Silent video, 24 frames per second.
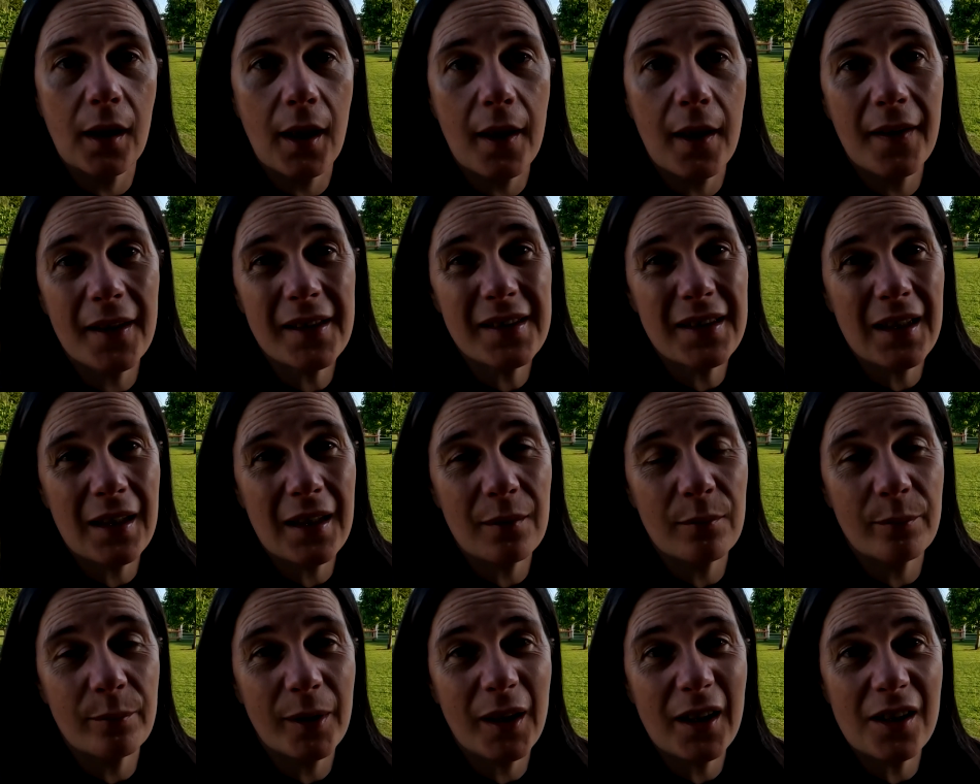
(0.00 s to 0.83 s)
And that's
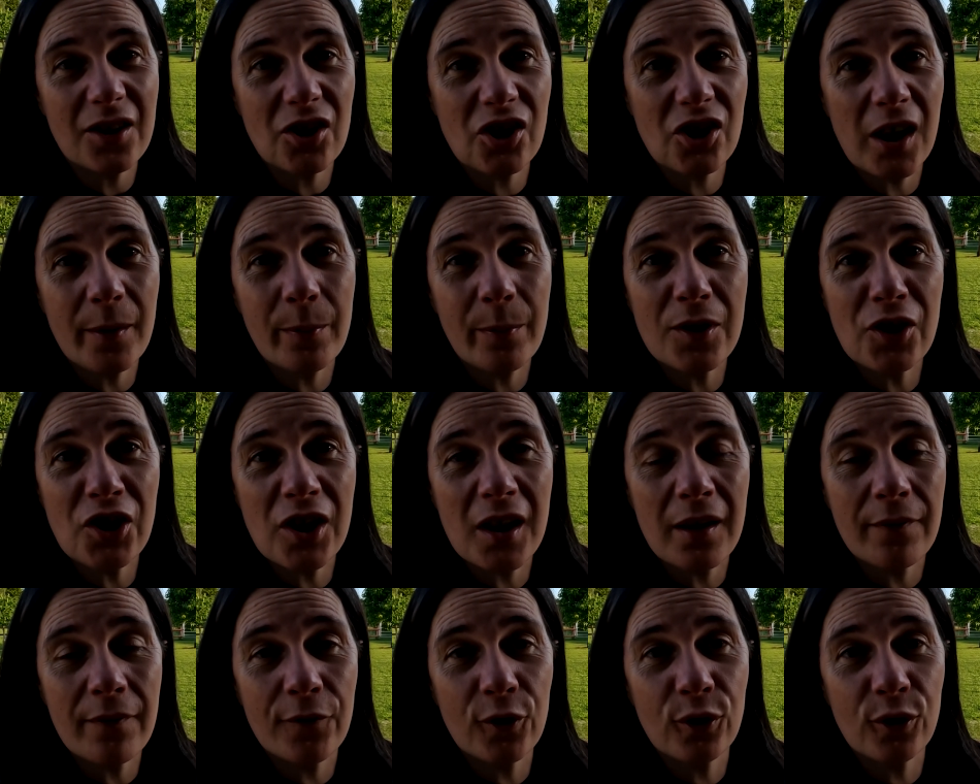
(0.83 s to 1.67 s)
it, but it's cheap and
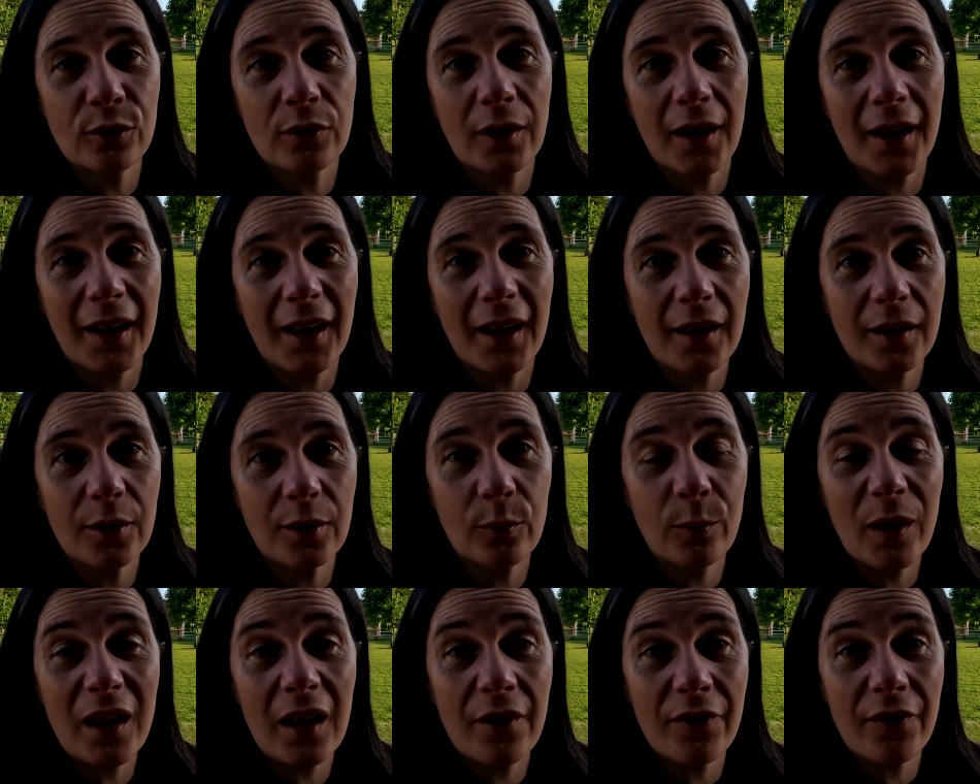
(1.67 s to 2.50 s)
cheerful
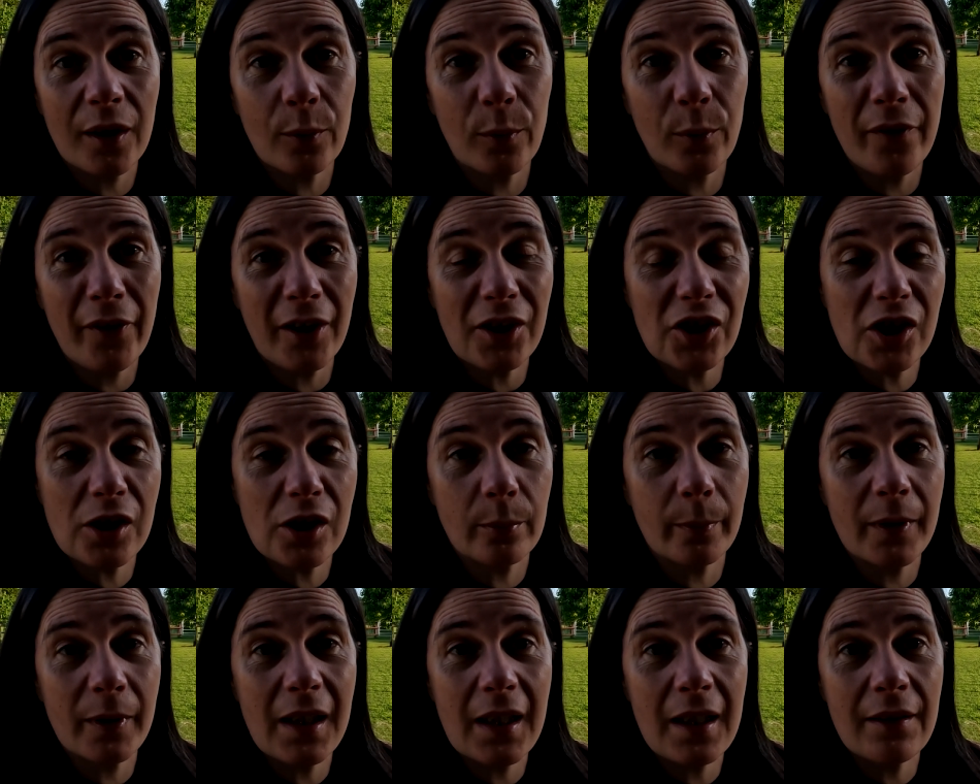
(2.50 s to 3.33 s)
and we love it. We've actually
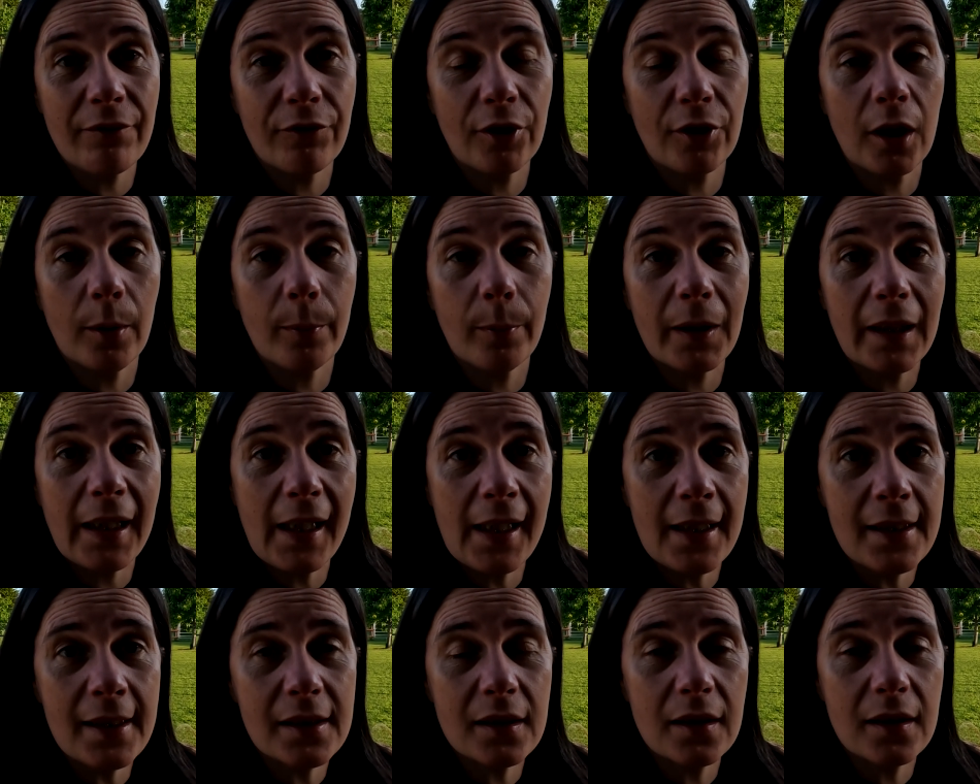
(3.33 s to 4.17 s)
not been here for a couple of
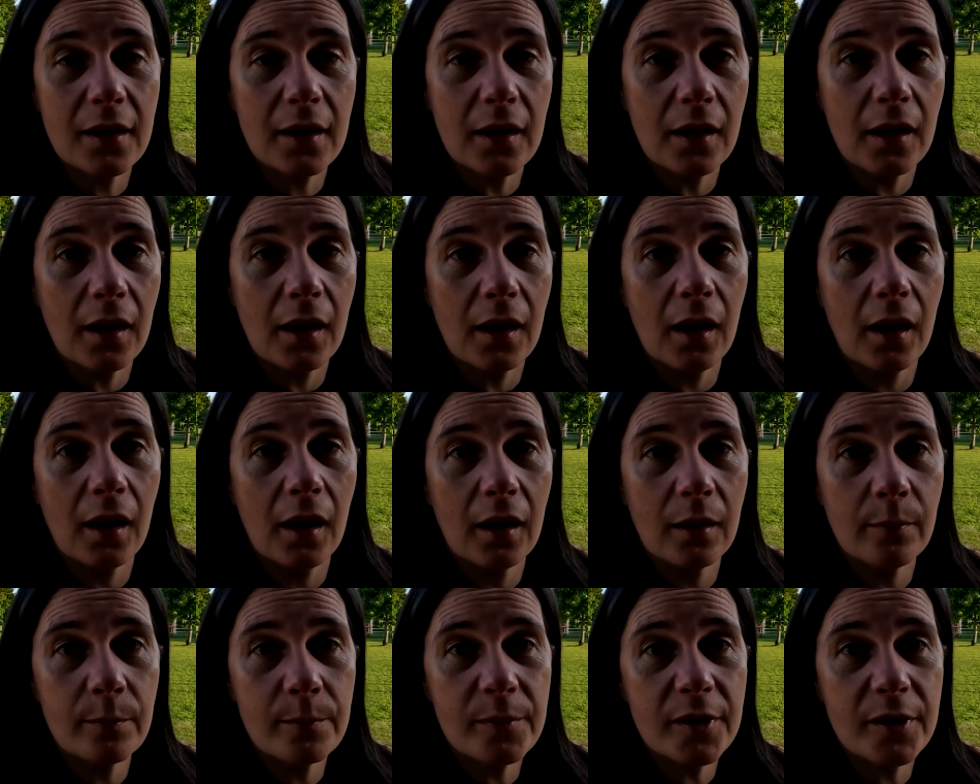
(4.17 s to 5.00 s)
years,
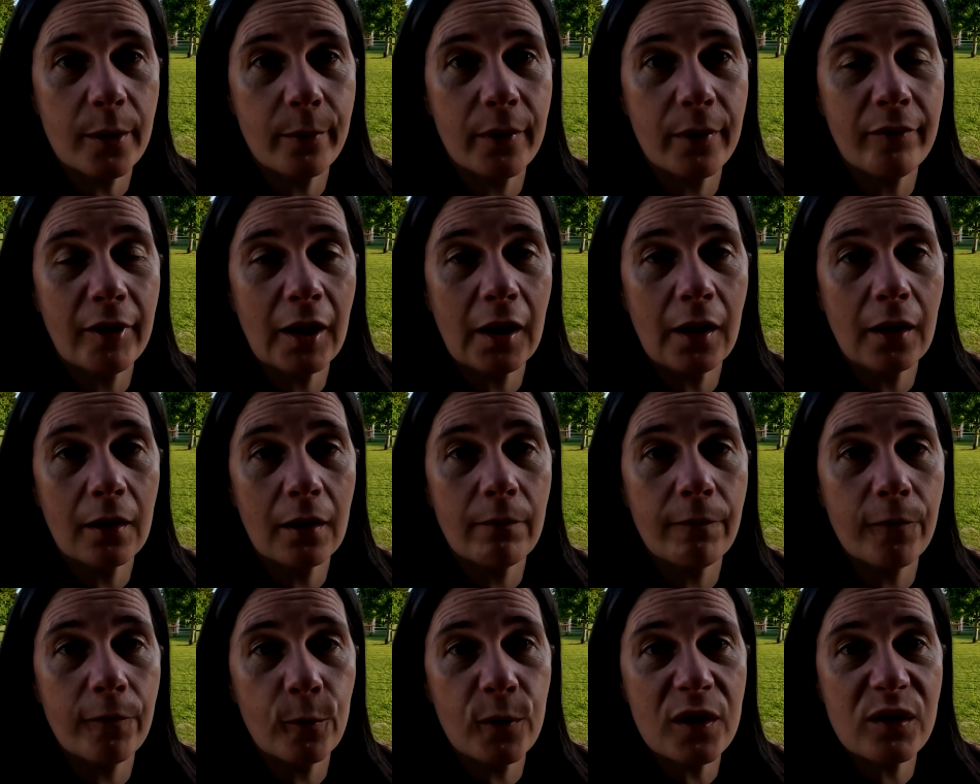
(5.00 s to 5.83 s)
so we're really
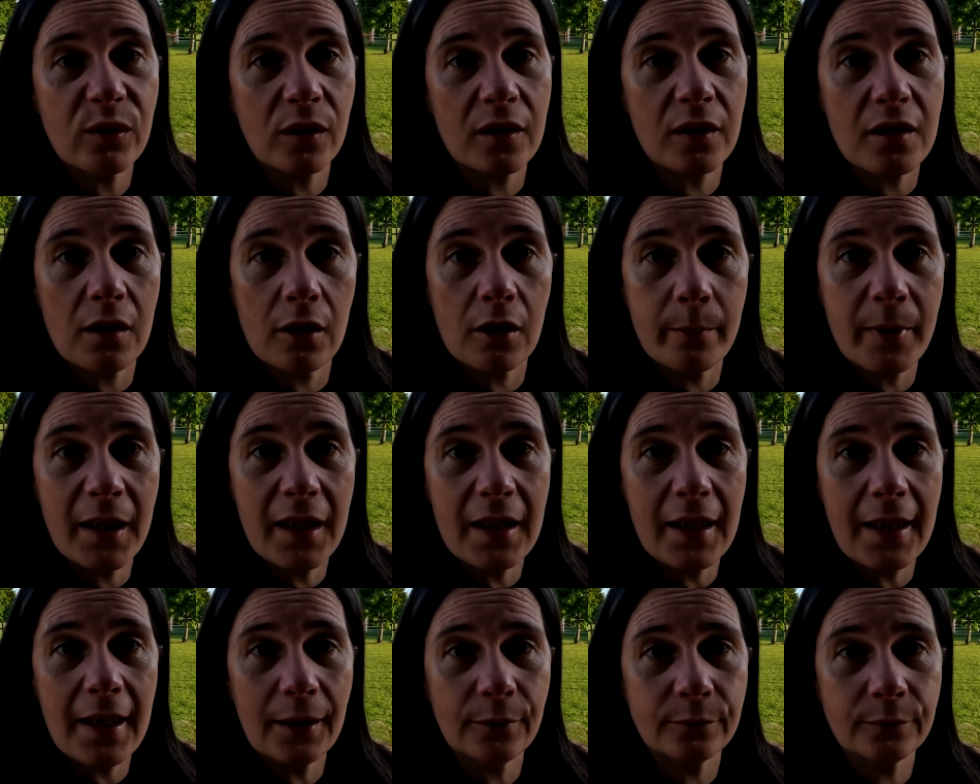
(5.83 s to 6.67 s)
looking forward to our time
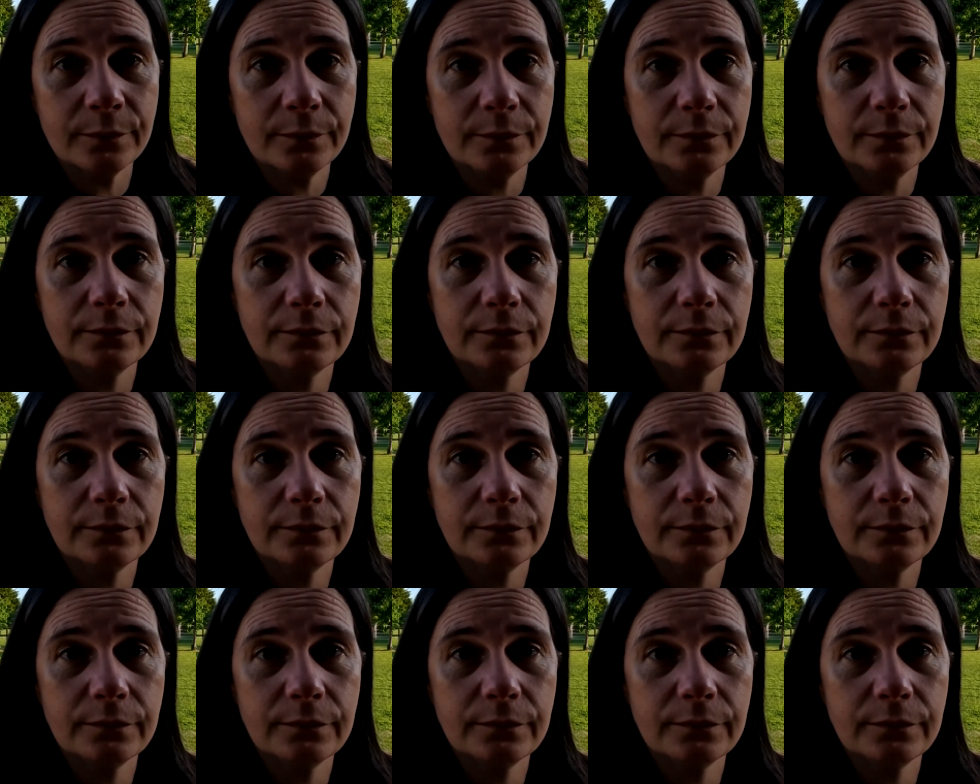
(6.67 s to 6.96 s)
here now.